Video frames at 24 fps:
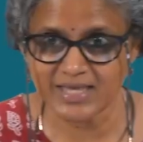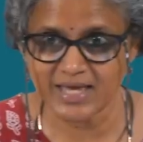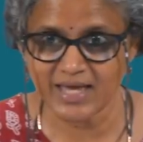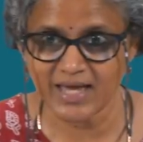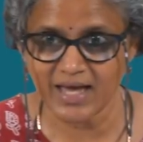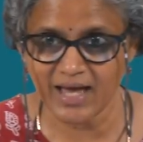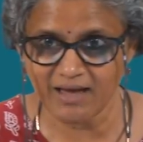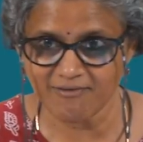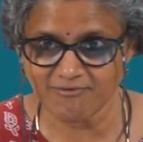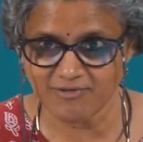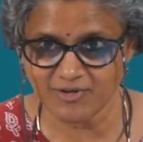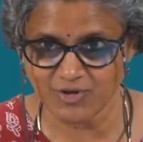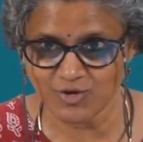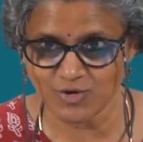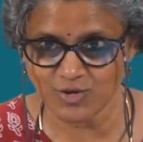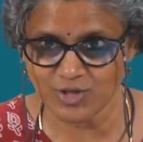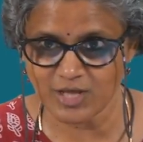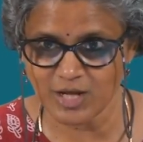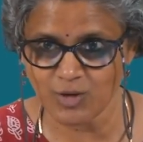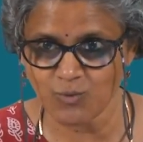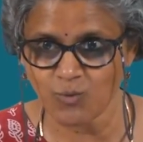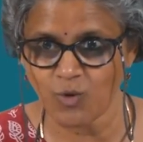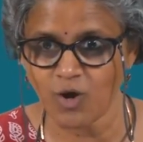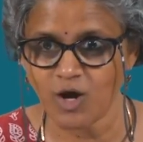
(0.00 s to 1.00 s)
they have you know
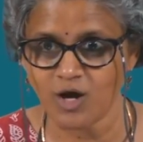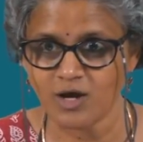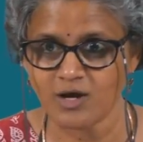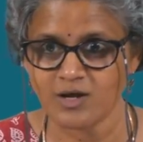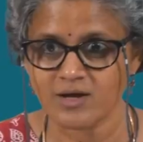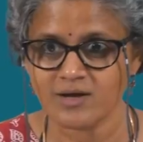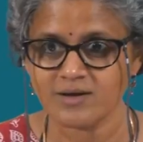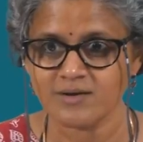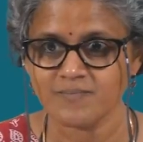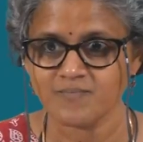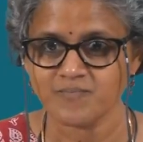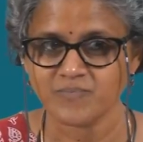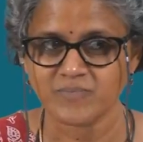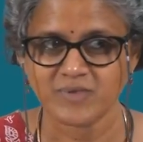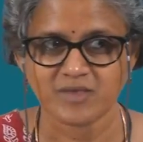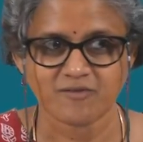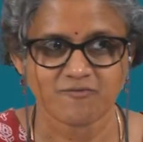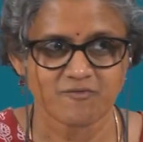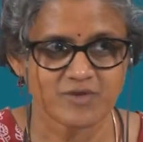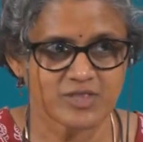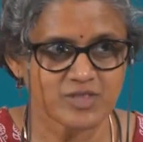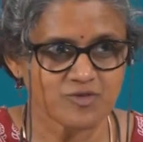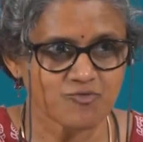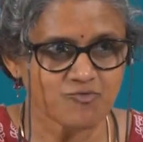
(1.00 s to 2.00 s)
they will walk
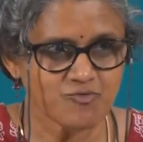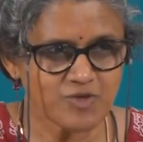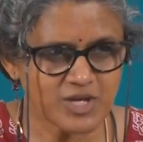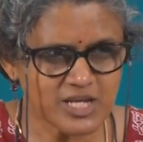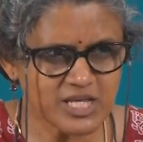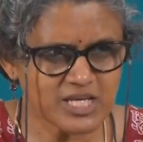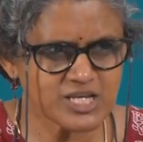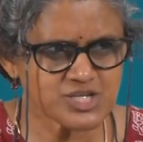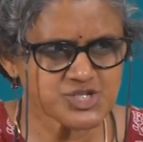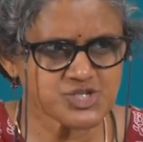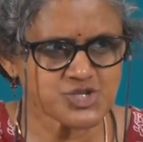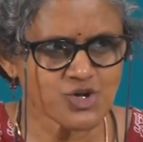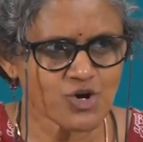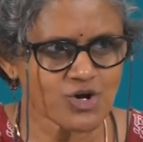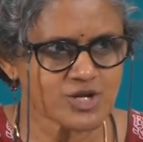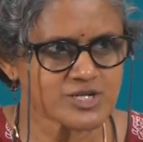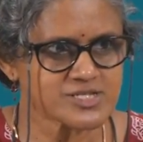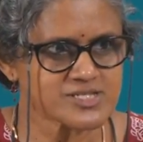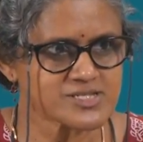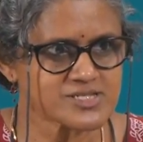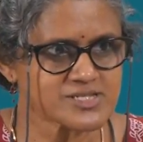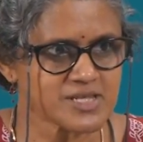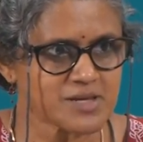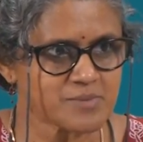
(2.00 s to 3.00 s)
with very
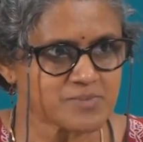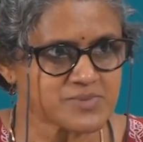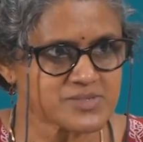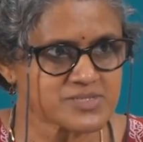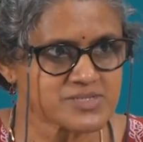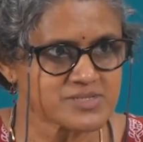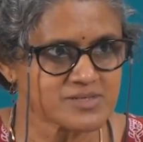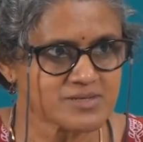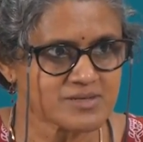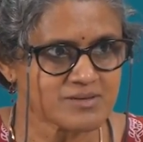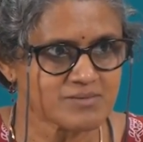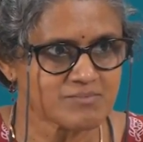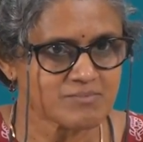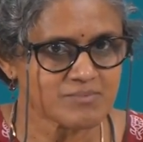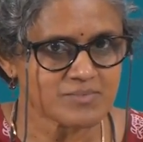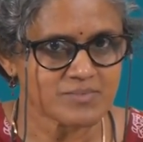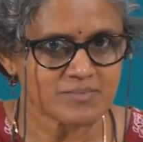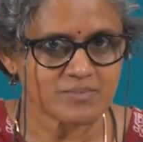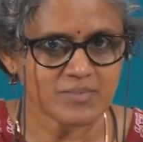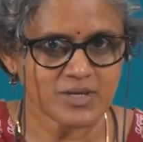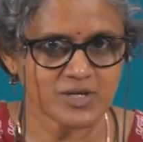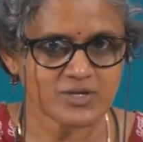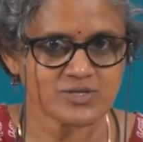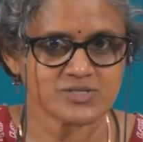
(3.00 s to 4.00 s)
short steps
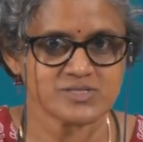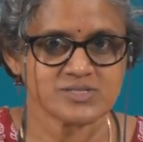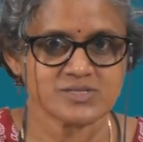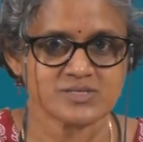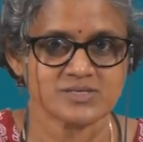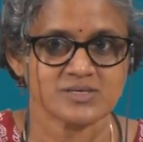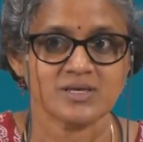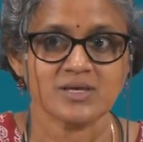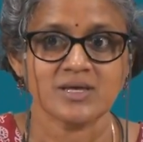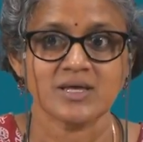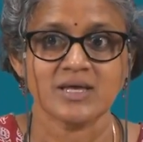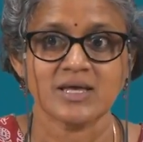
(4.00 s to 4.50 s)
because